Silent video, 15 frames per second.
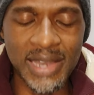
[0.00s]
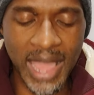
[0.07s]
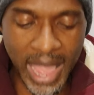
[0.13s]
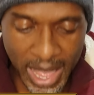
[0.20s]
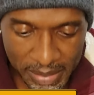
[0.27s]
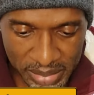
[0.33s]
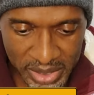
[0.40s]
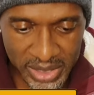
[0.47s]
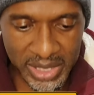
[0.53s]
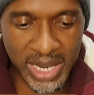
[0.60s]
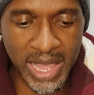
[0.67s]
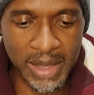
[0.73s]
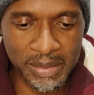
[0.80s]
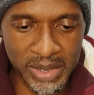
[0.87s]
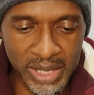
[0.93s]
Nabi,
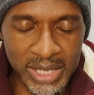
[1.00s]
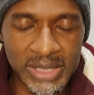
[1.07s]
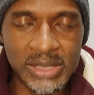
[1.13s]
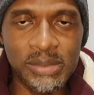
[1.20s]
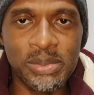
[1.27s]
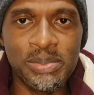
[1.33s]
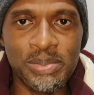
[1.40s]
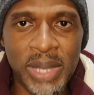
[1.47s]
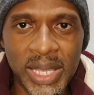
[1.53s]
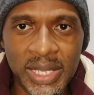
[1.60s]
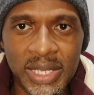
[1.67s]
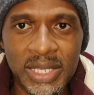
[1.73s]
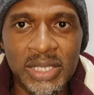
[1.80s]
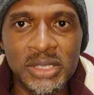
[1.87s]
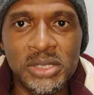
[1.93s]
Nabi is
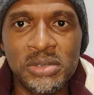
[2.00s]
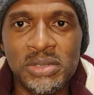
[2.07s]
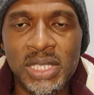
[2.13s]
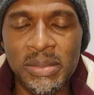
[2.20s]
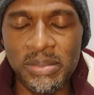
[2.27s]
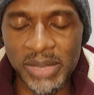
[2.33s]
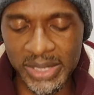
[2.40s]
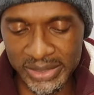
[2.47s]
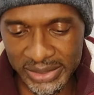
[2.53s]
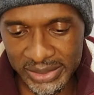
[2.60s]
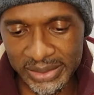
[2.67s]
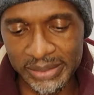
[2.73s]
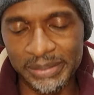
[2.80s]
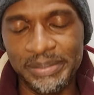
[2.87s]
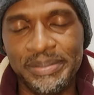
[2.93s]
back into the mix.